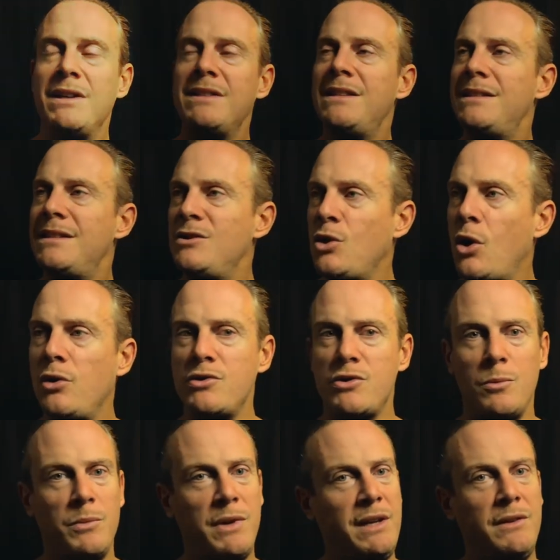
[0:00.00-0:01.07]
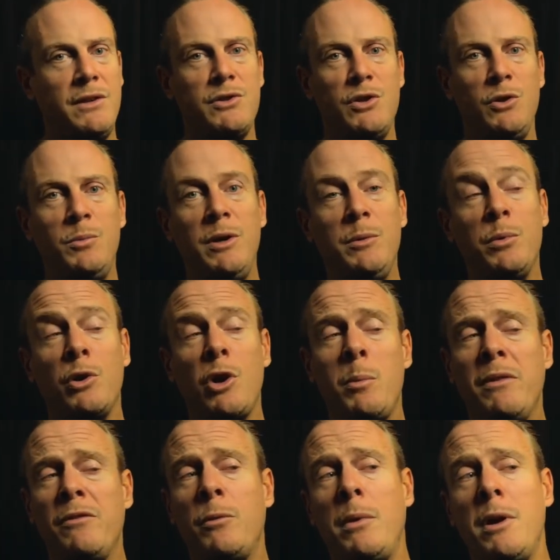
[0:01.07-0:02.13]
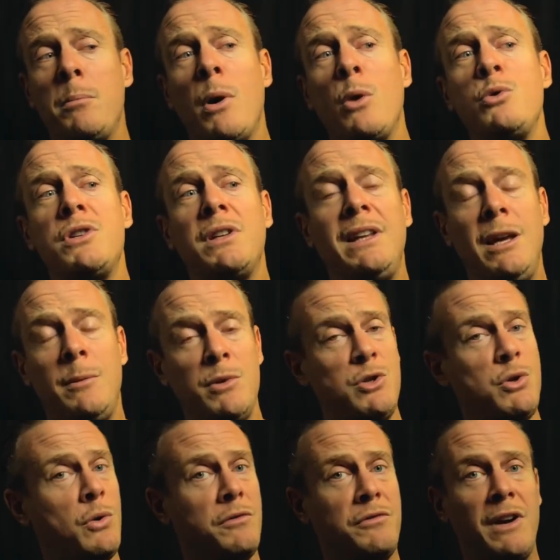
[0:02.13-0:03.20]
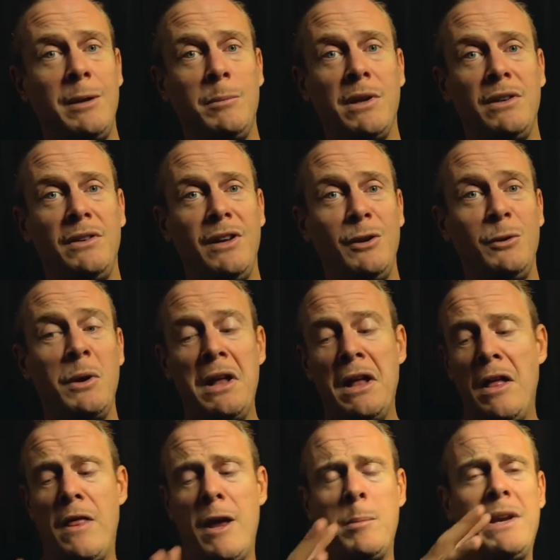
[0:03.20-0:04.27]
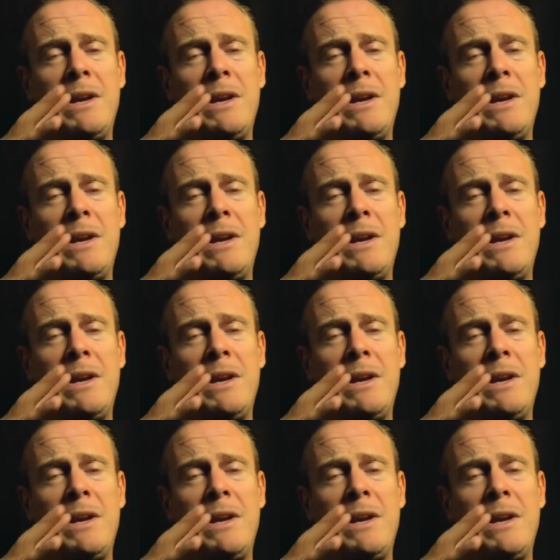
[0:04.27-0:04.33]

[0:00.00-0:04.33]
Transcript: because this is not something that two people coming from an emotionally immature frame can do. They